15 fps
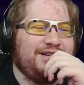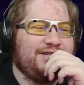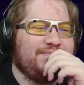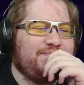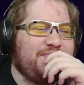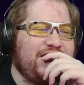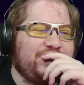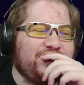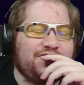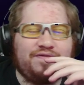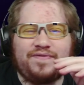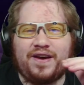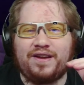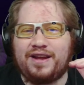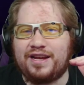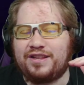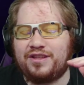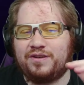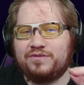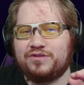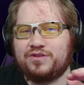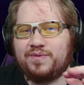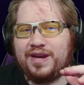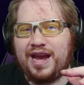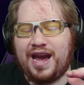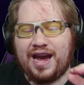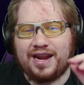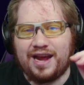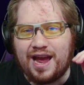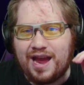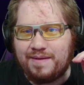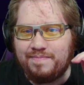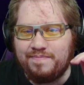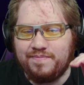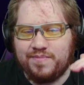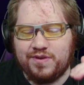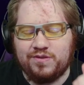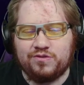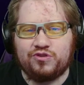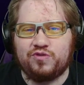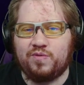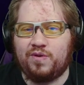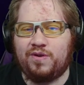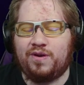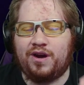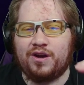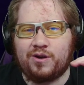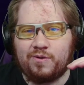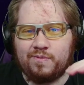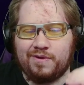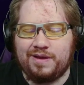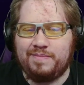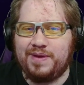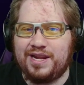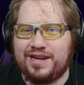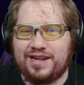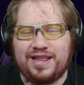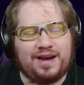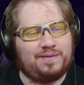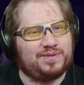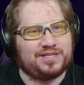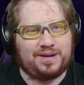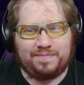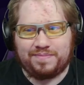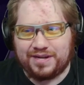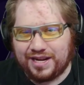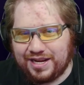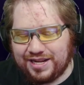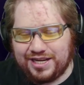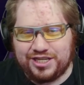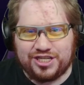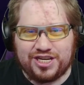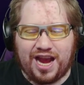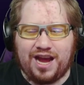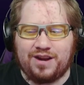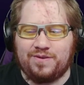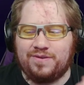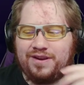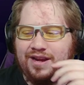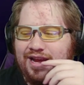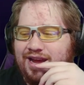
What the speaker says: It just felt like those three had a mutual agreement that was completely shattered.